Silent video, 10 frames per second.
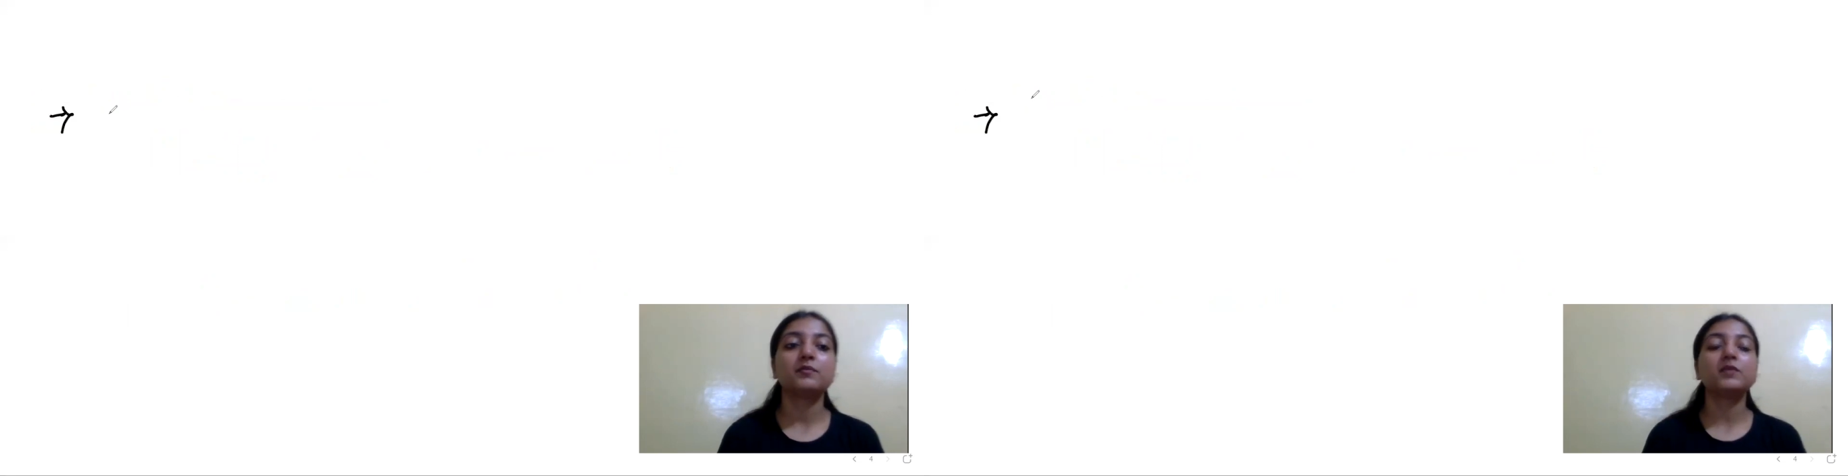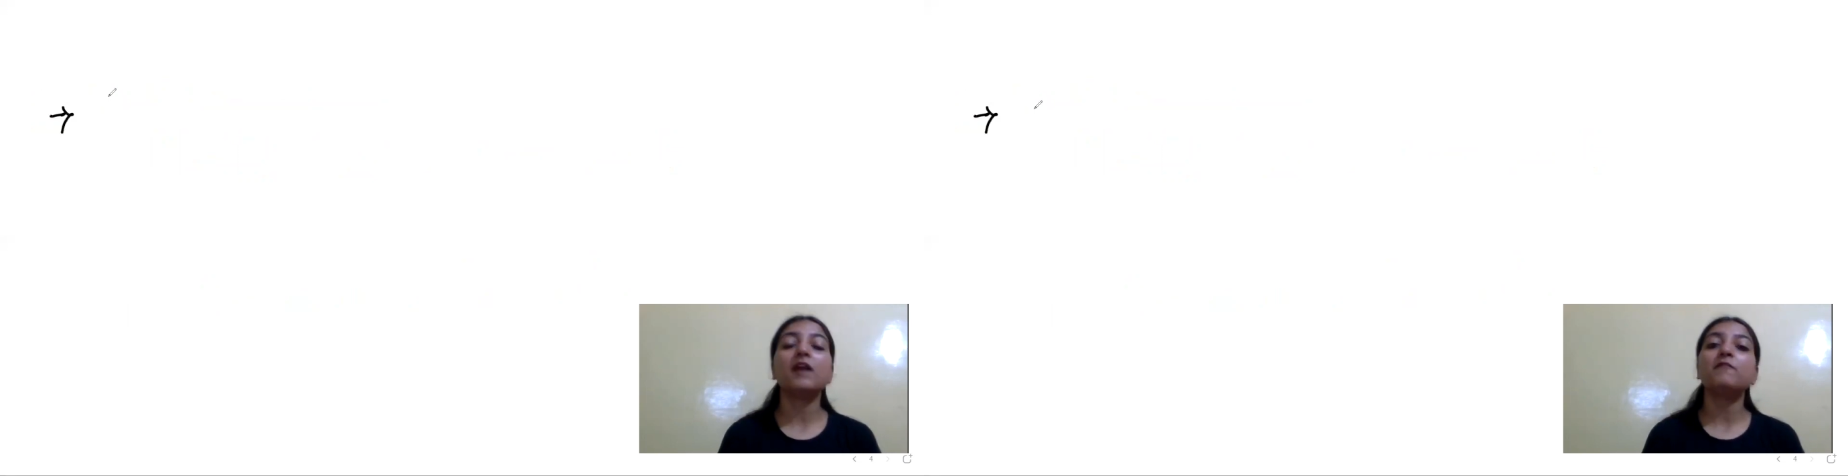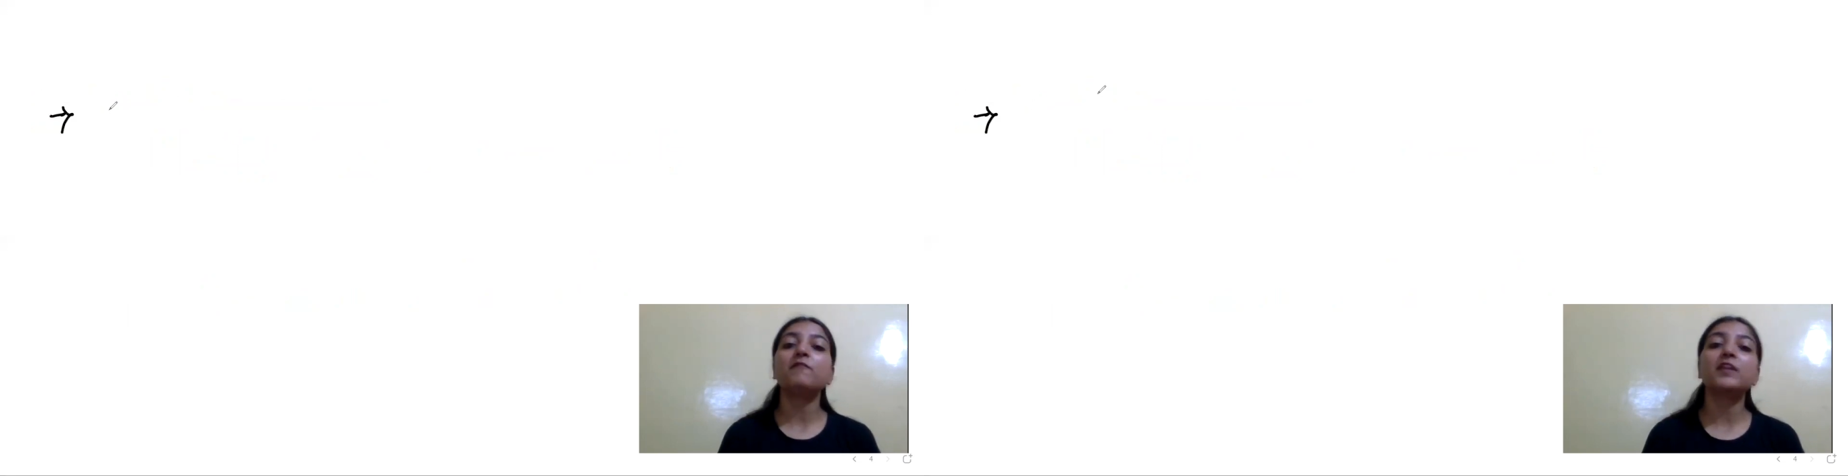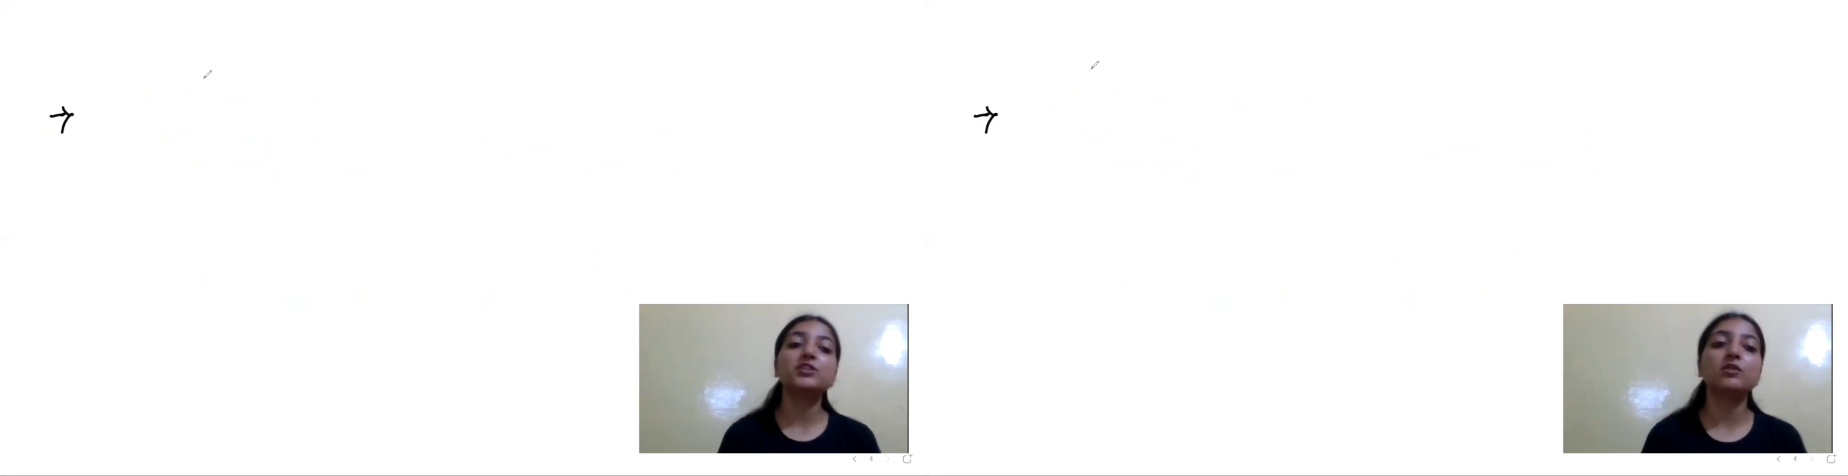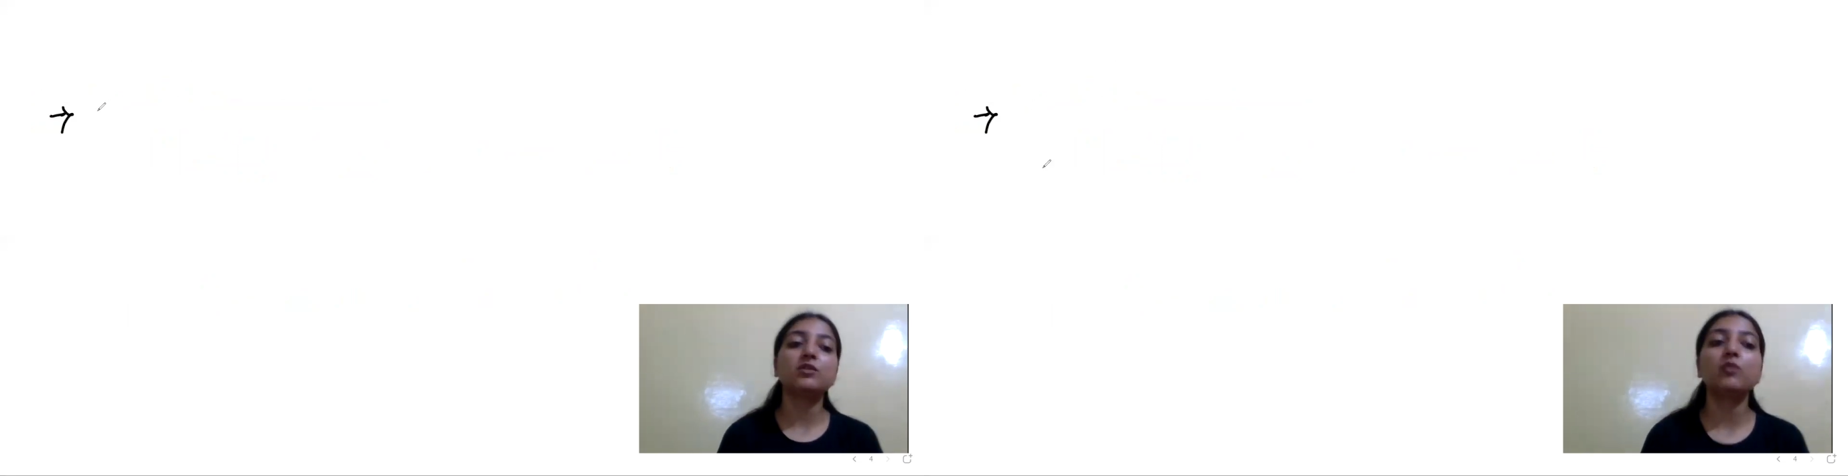the
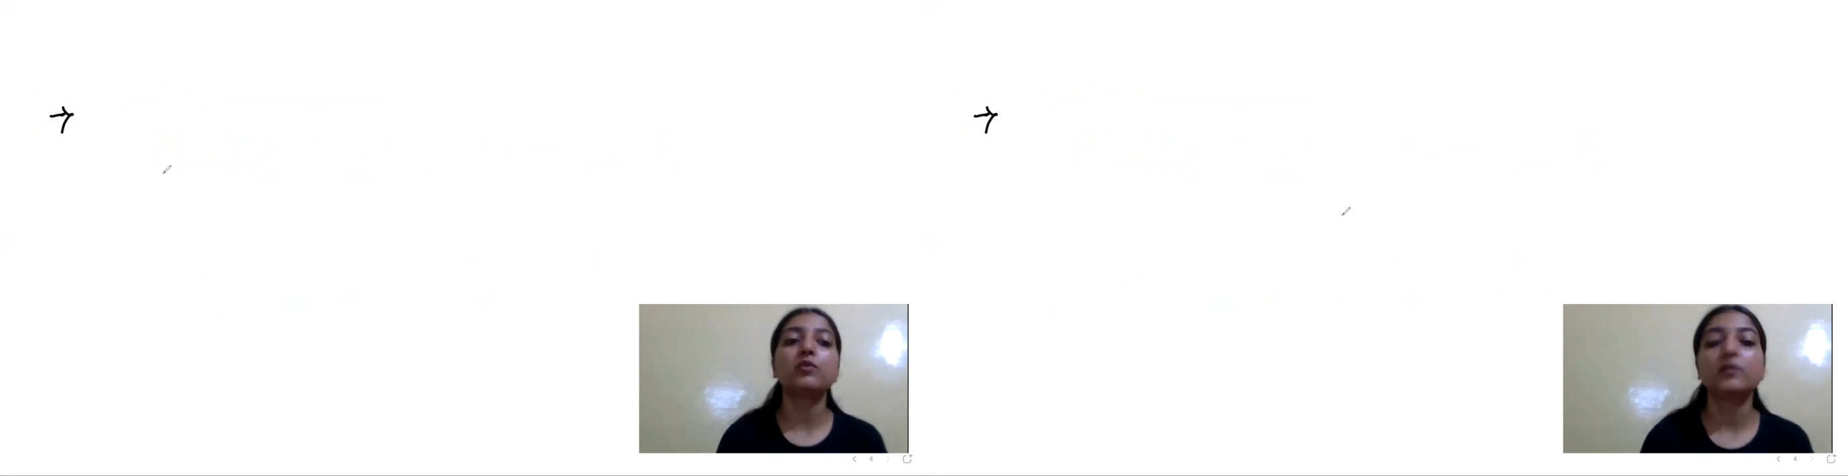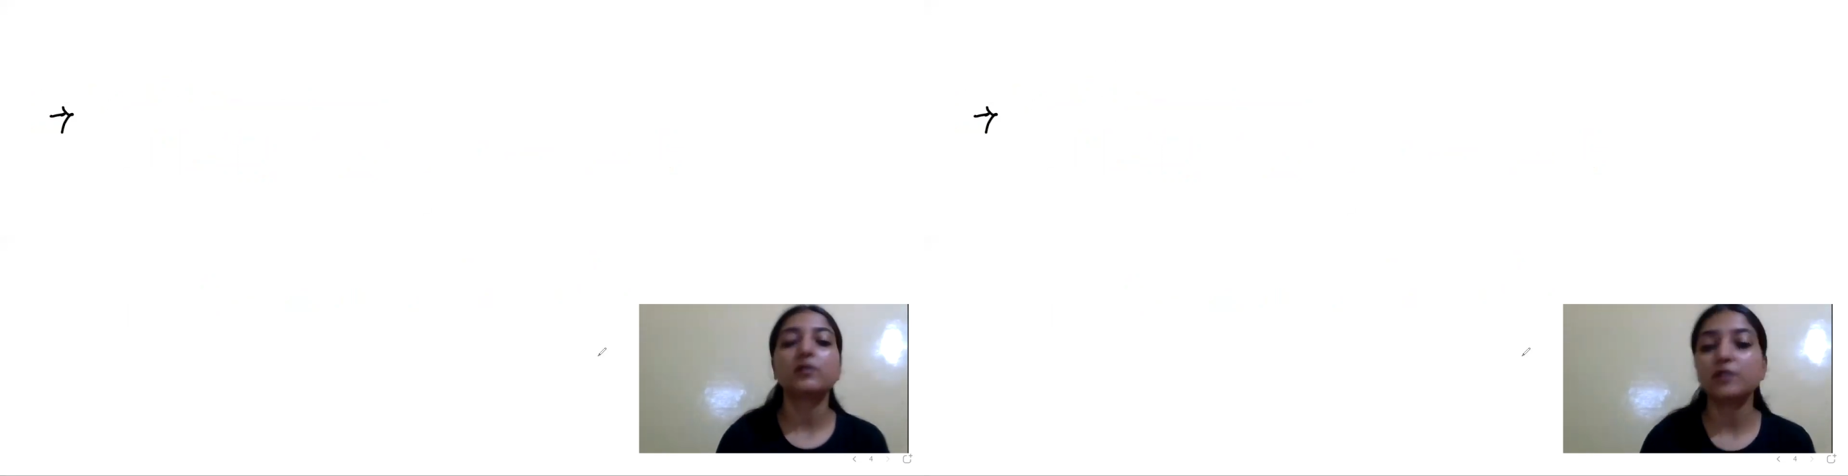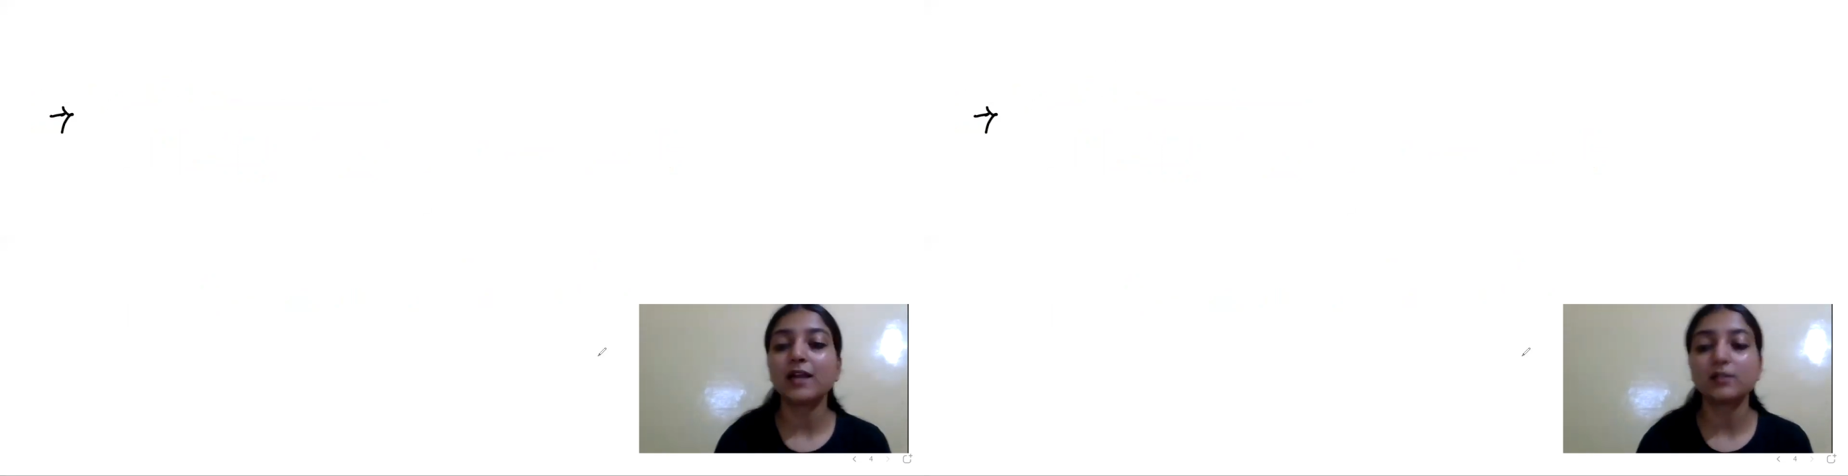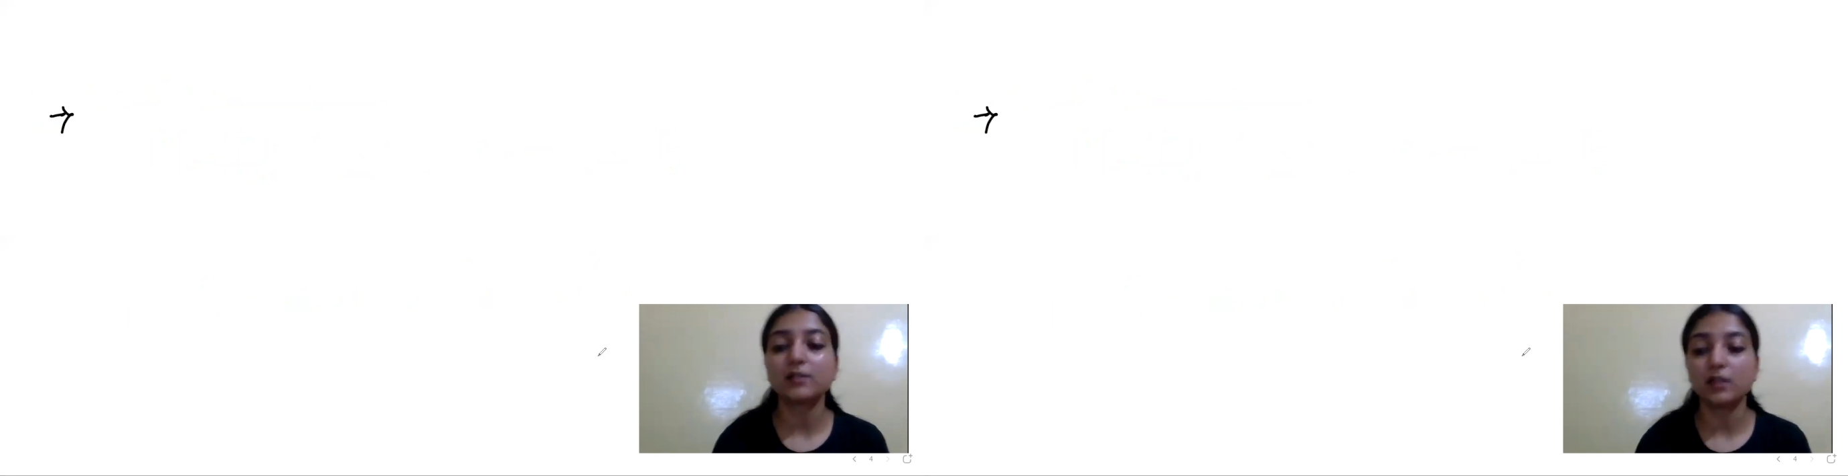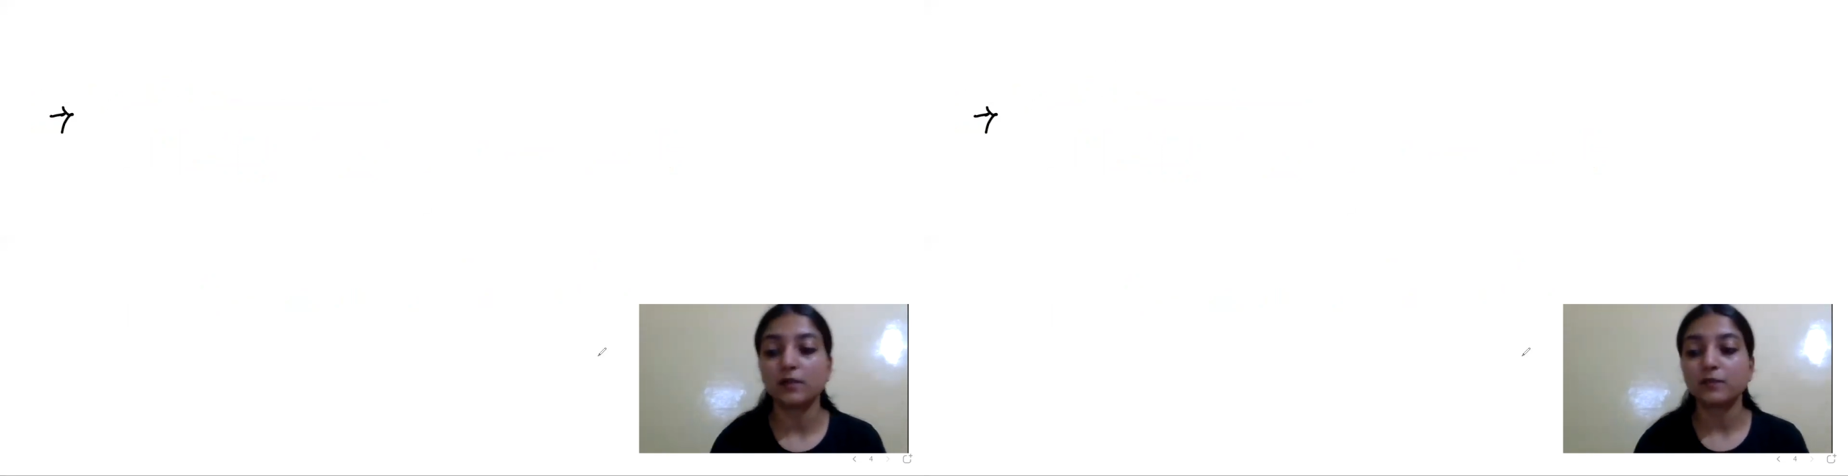affection of that
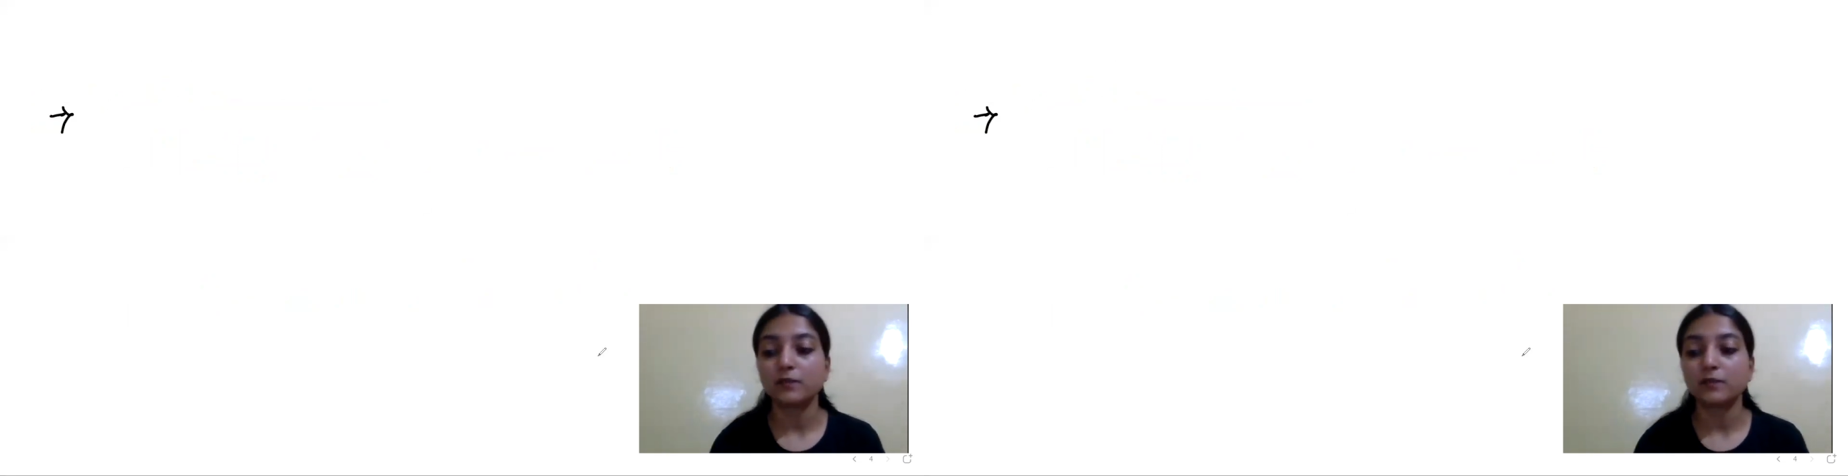thing.